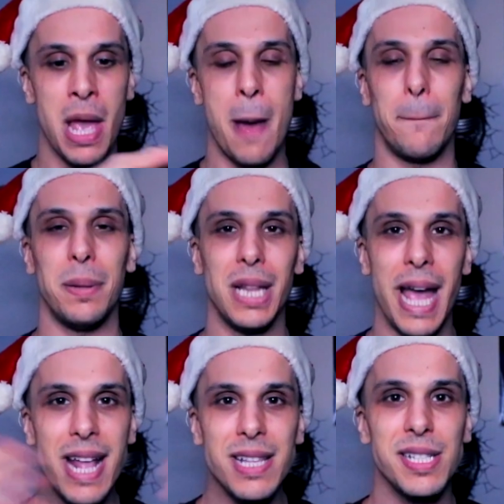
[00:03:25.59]

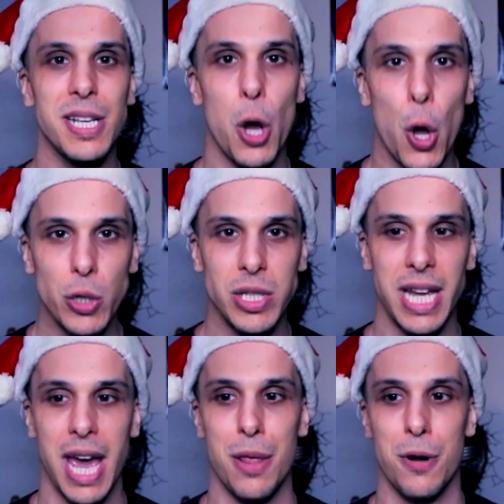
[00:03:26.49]
blends it all
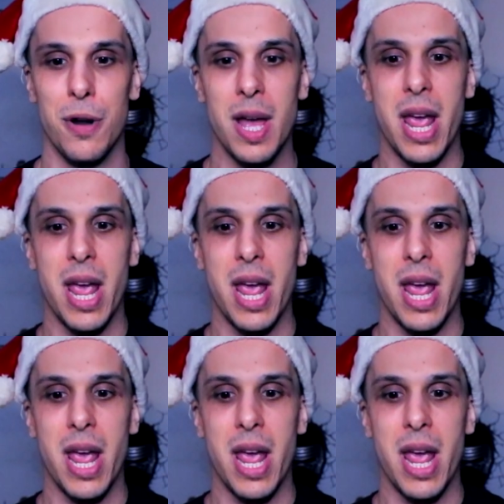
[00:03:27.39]
together